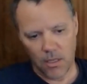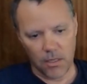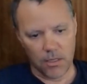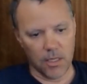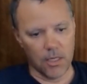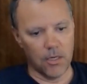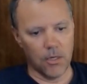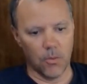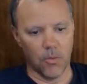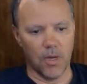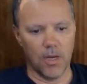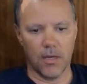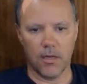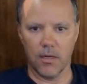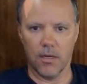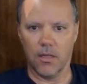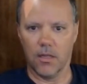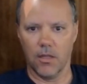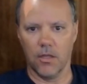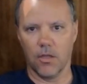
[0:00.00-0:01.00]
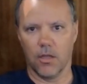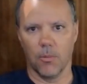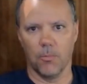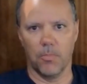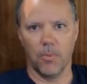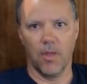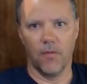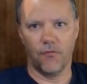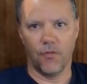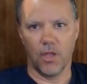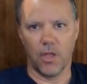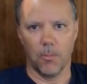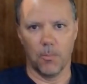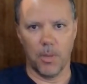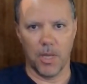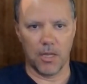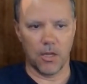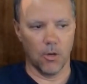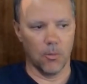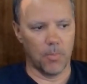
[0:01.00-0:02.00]
You know what? If you can
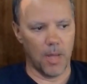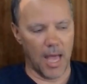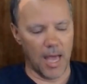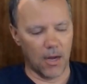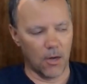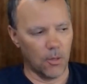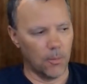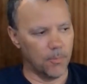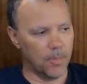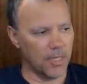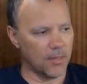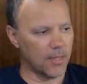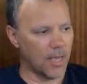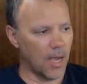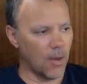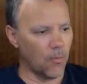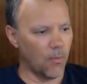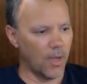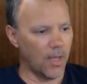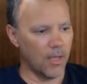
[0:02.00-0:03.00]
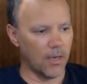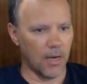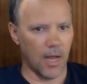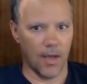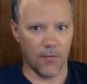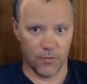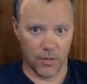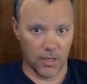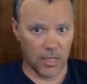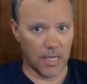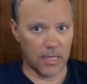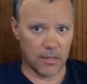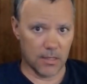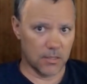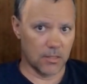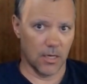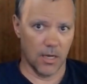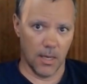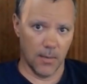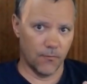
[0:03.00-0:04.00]
pick your battle a bit that way and have the length
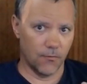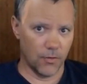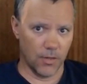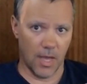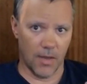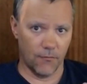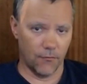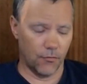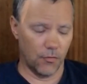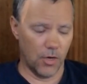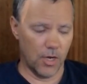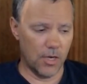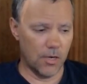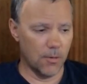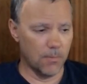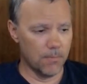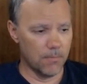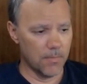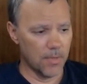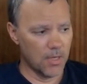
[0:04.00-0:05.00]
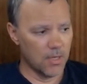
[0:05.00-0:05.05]
of time for that freedom